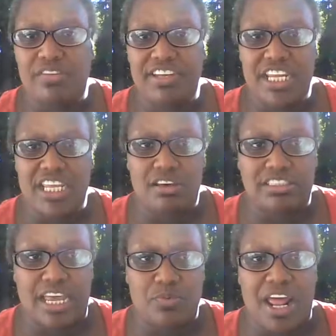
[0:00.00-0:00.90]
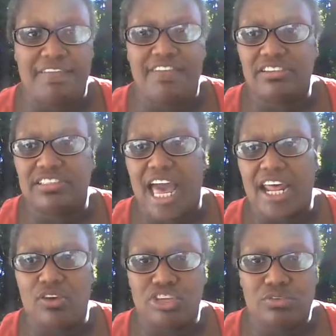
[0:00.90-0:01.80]
videos, like when I first got
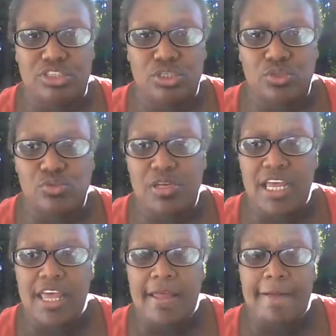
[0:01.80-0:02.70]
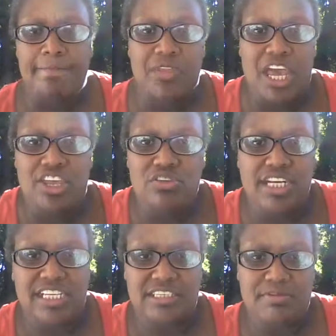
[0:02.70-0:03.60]
on YouTube, and you
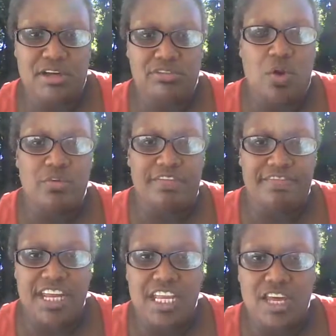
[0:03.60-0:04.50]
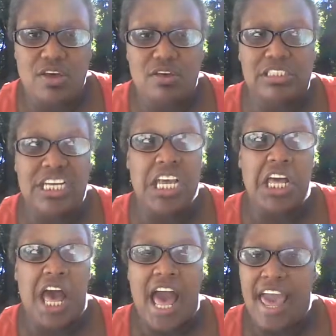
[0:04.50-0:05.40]
look at some of those older videos,
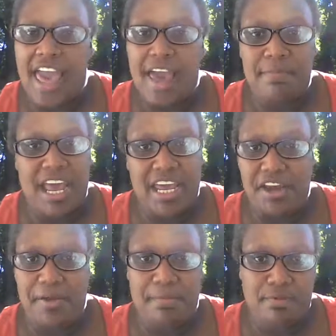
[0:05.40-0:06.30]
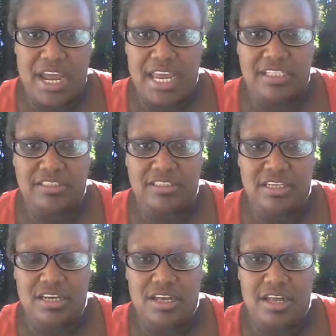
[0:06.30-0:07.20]
I had my hair in braids.
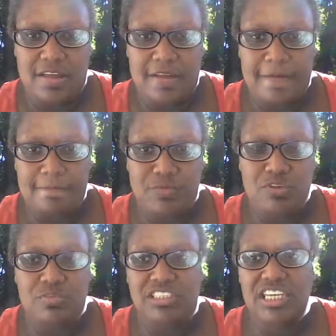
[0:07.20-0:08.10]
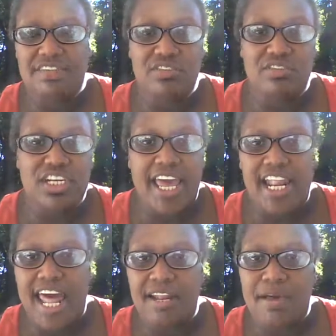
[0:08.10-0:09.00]
You will see, if you look at a
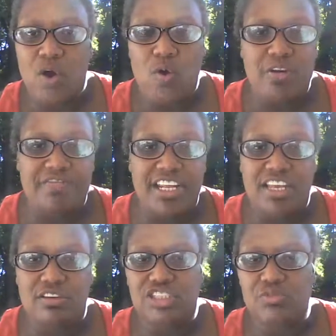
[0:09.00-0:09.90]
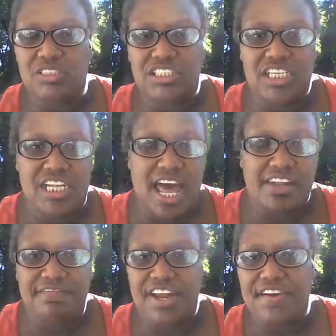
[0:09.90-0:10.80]
lot of my older videos, you will see a lot
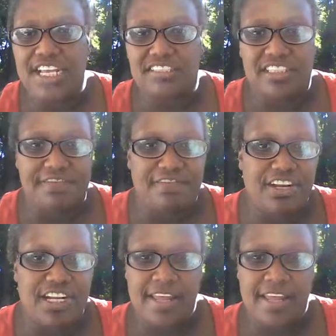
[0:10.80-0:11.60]
of various different